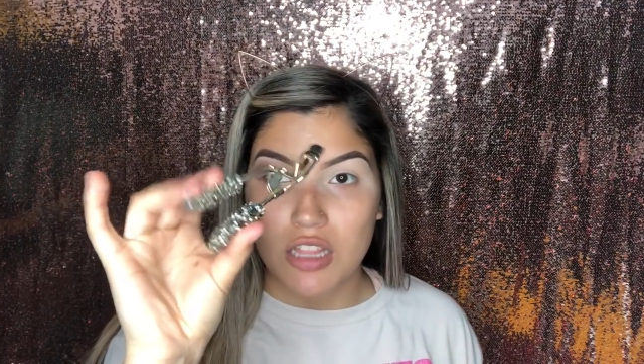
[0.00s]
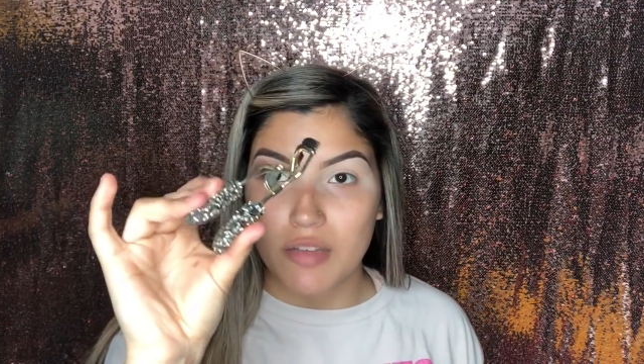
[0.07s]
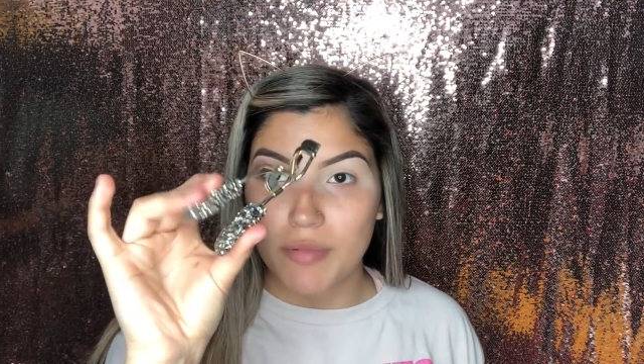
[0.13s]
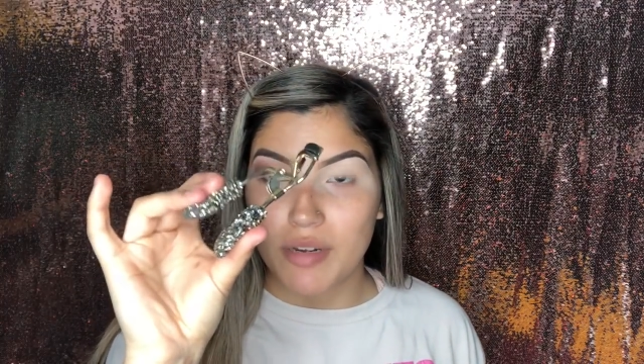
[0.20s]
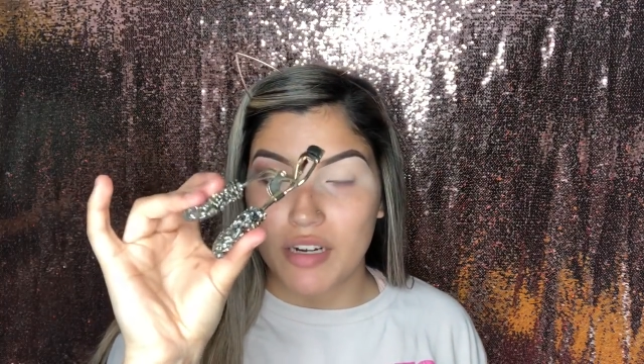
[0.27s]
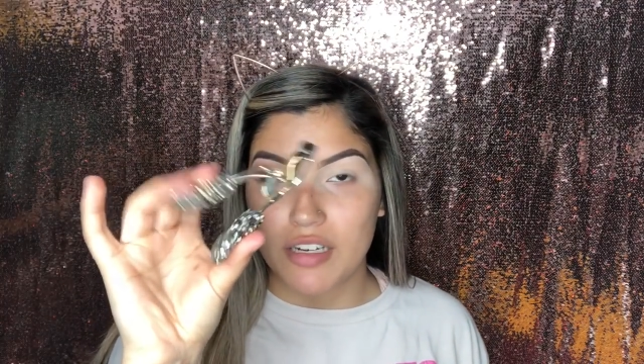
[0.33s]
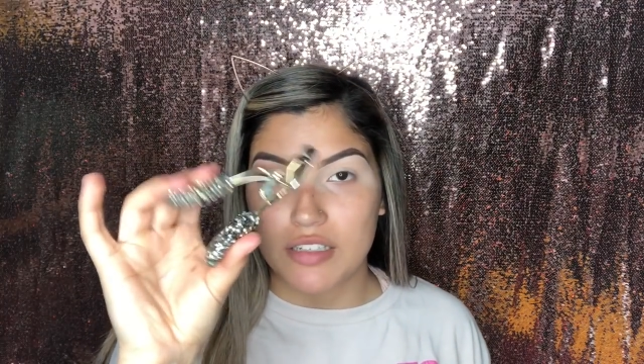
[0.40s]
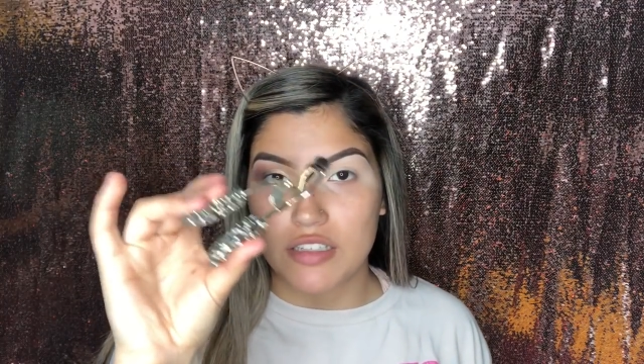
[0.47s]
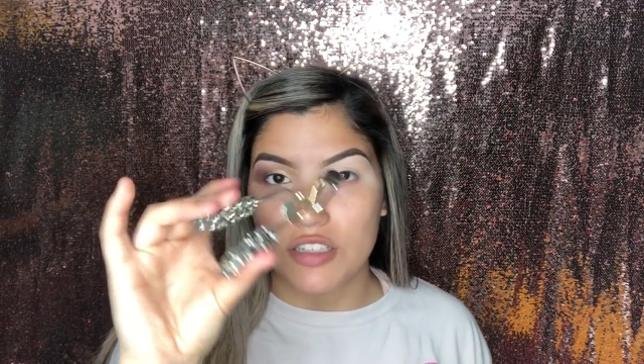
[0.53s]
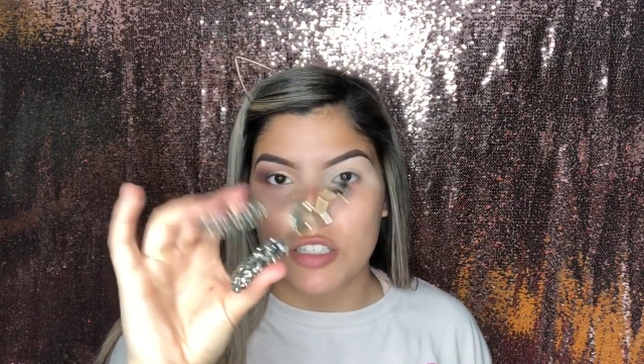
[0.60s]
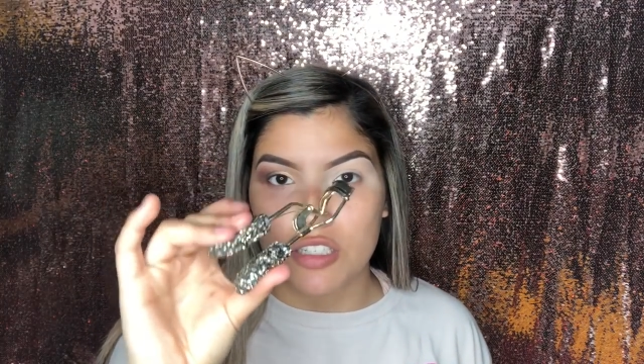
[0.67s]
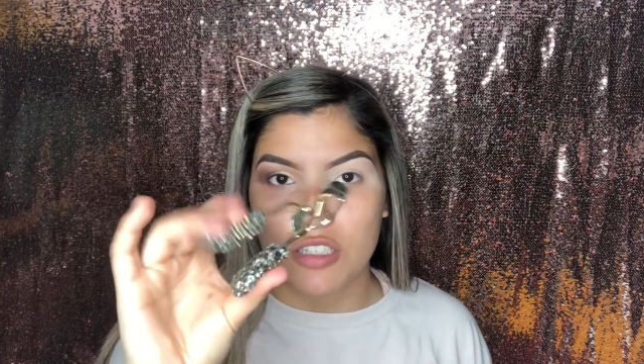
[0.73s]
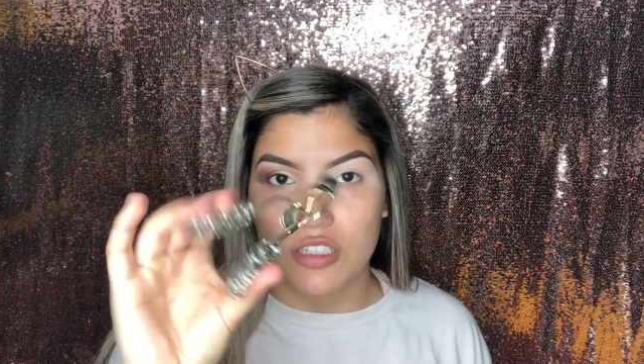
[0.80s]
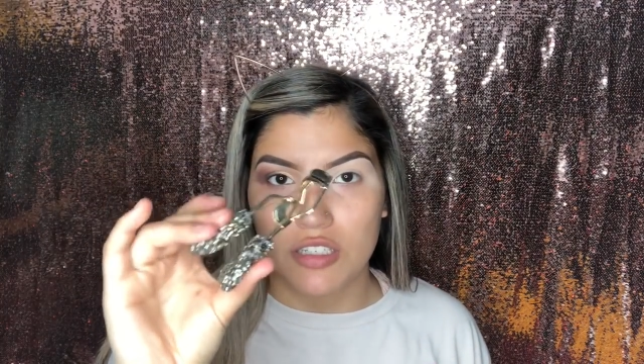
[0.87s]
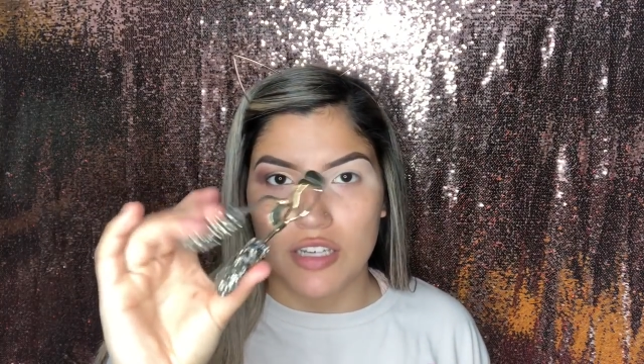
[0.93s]
limited
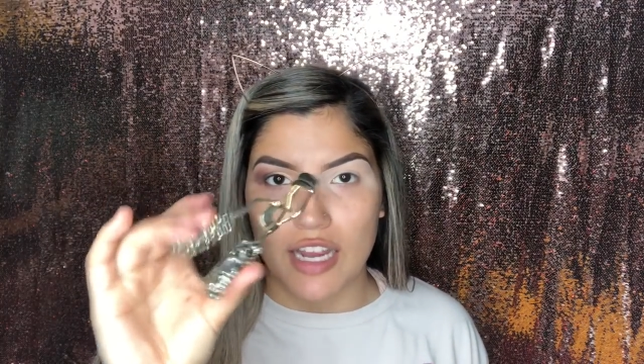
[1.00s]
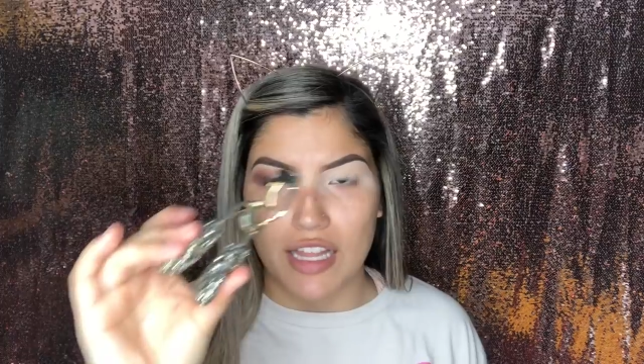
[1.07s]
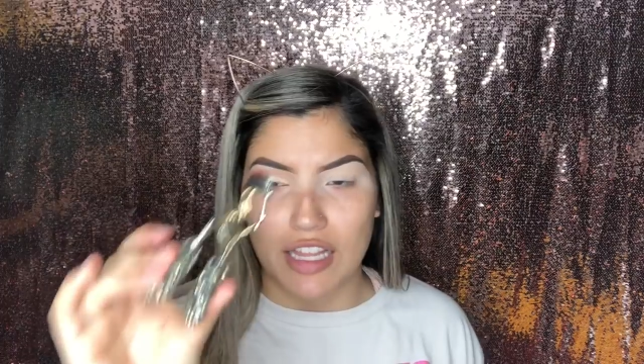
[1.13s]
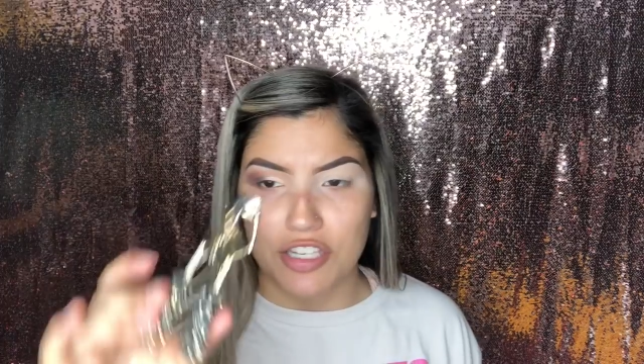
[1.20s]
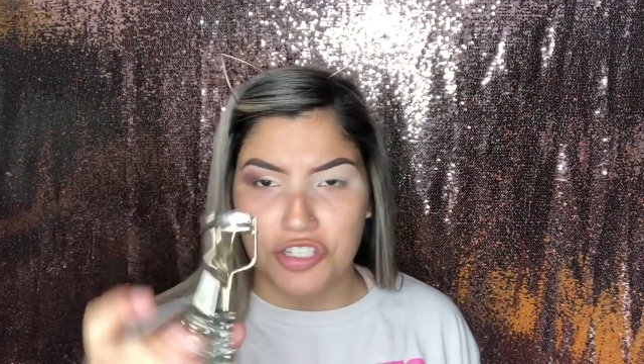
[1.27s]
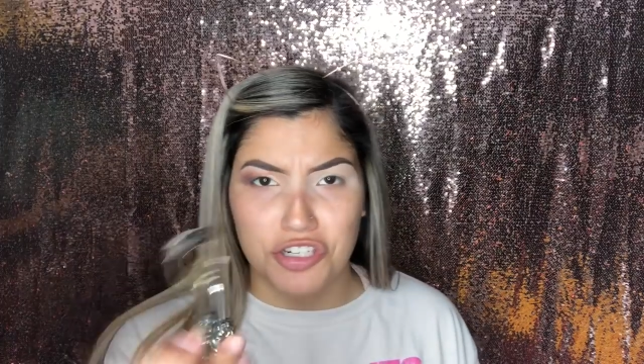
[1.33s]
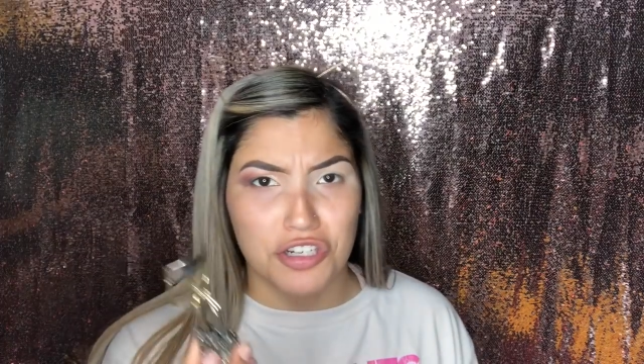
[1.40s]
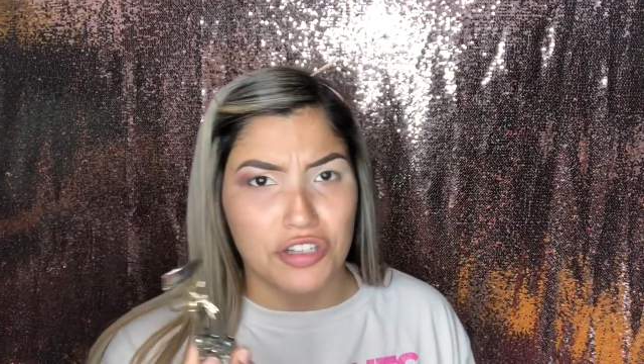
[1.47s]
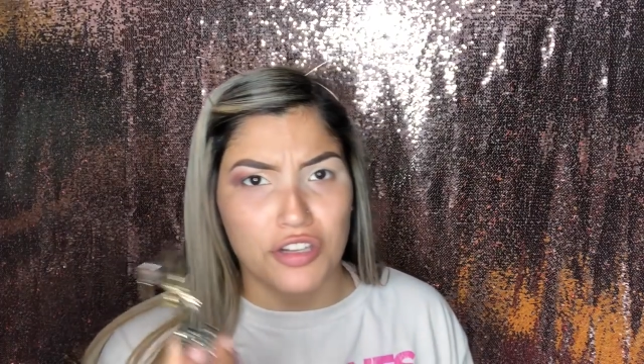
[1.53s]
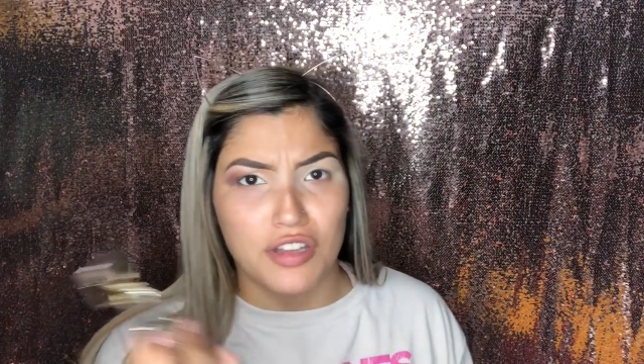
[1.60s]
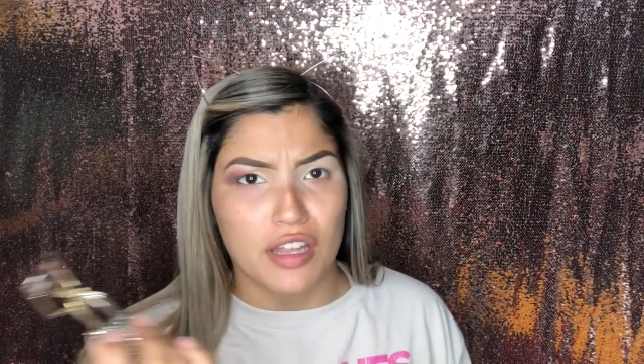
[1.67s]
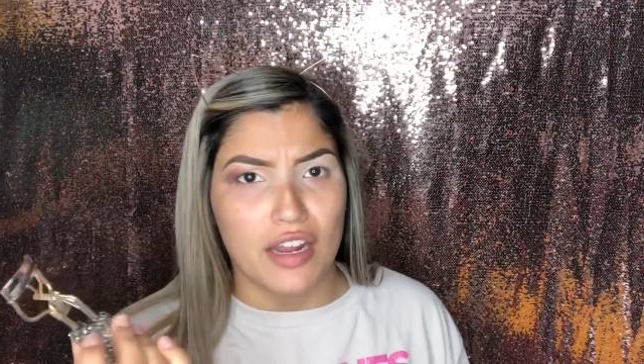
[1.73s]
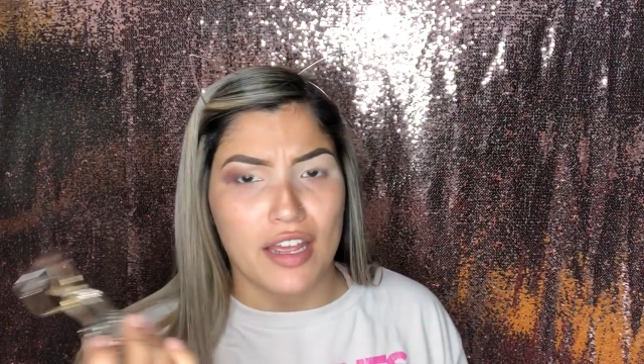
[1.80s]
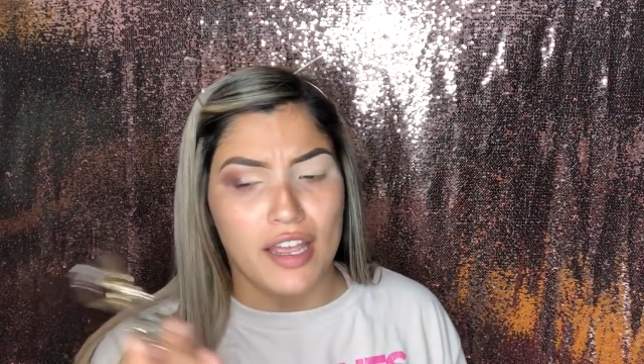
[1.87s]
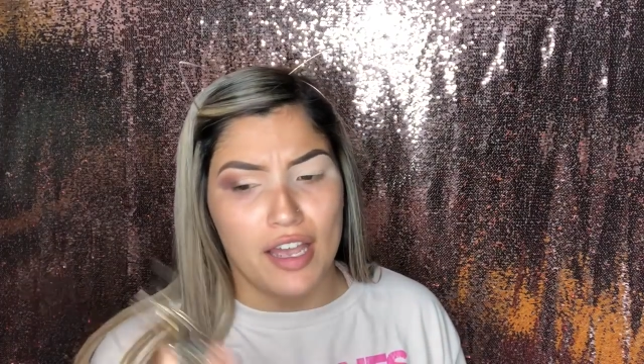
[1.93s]
edition eyelash curler
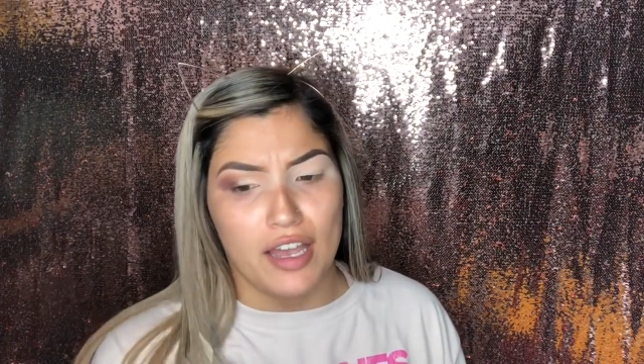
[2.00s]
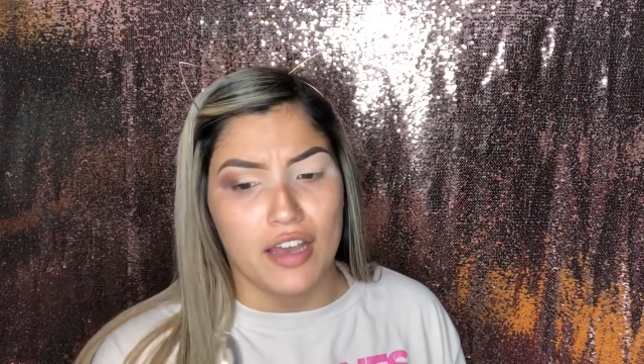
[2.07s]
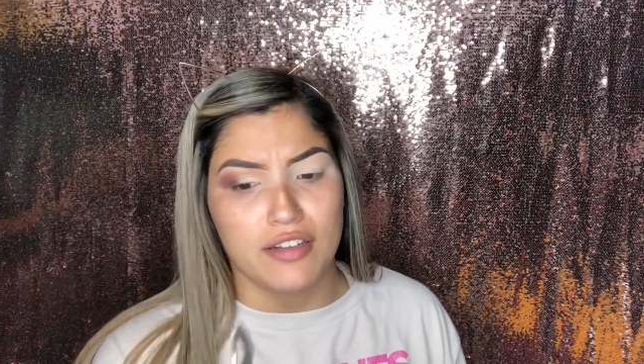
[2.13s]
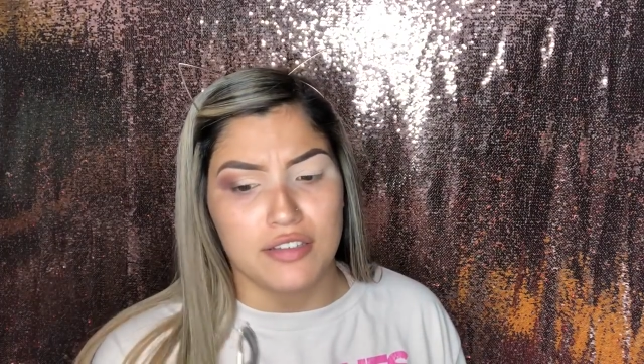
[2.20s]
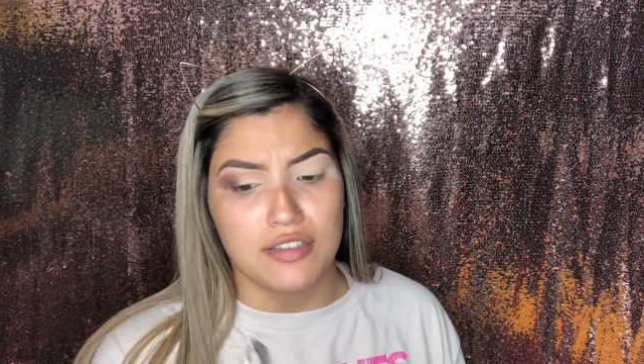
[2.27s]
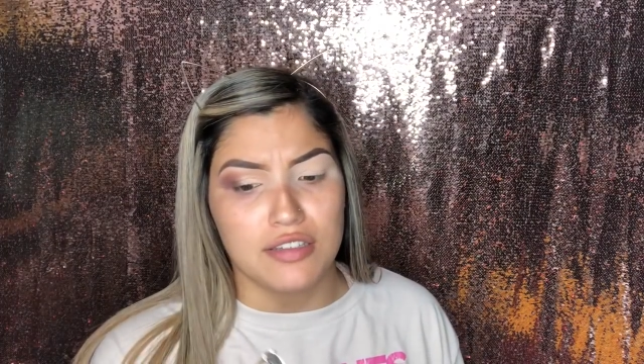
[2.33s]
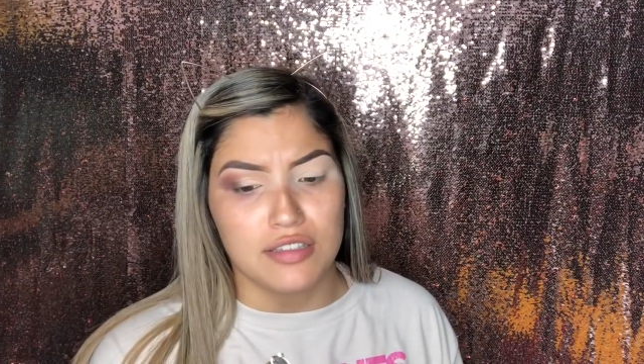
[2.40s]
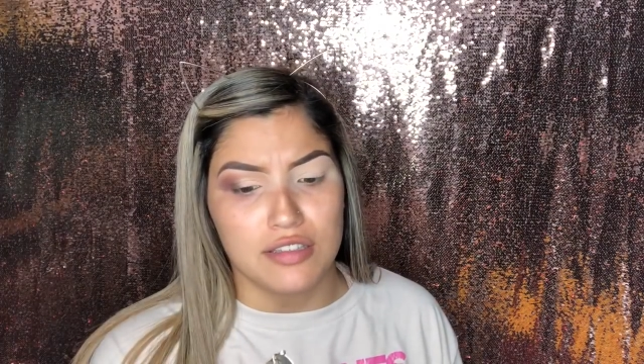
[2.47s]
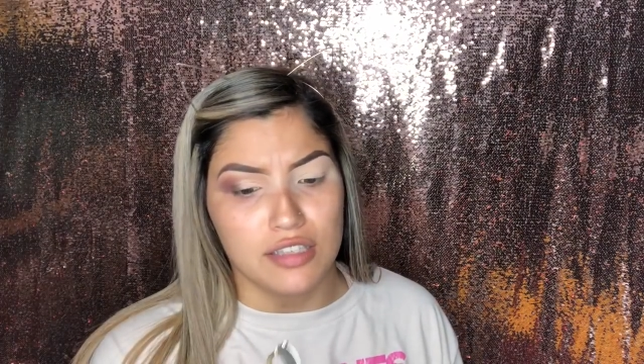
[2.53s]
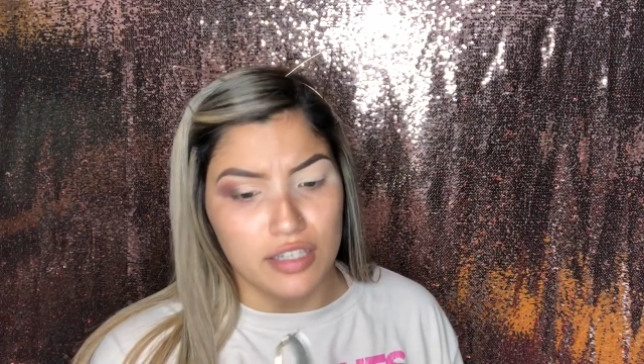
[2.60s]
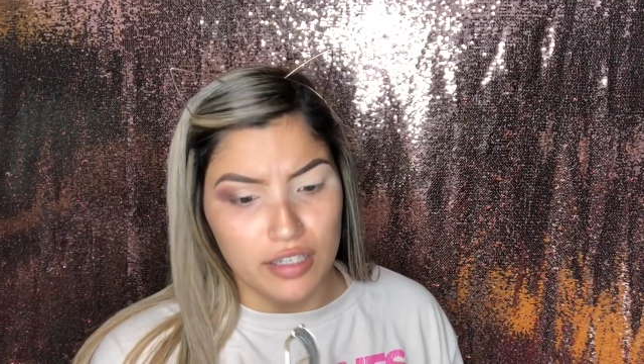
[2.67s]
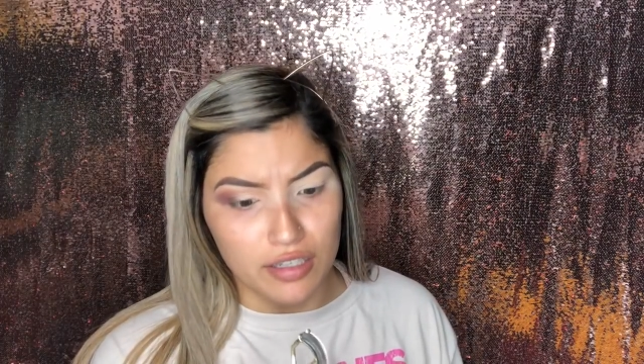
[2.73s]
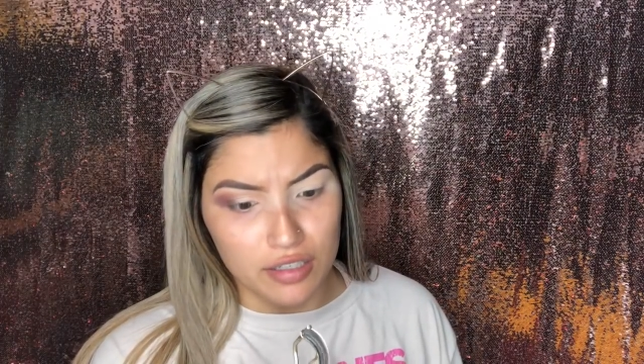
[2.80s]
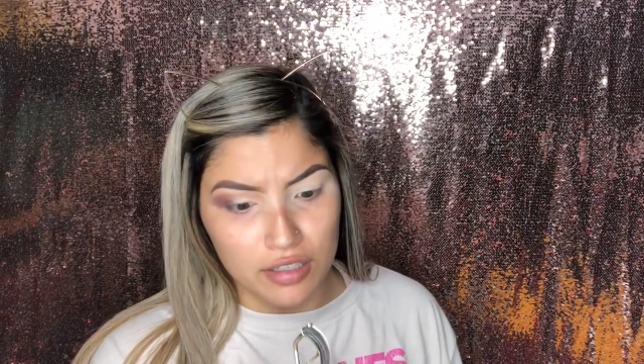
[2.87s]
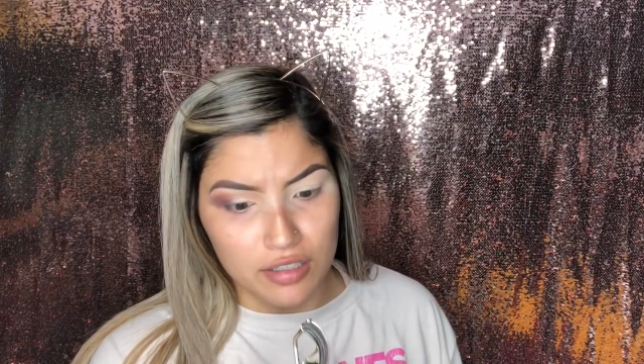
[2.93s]
that I had since
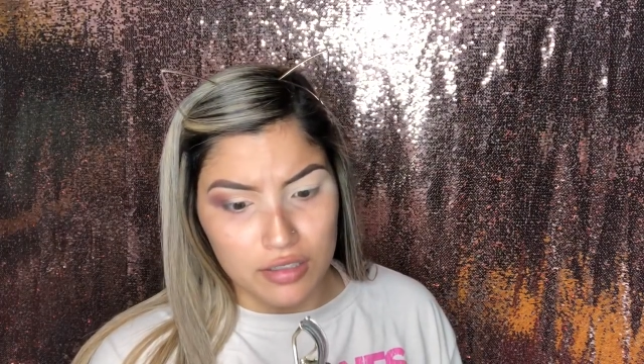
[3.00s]
like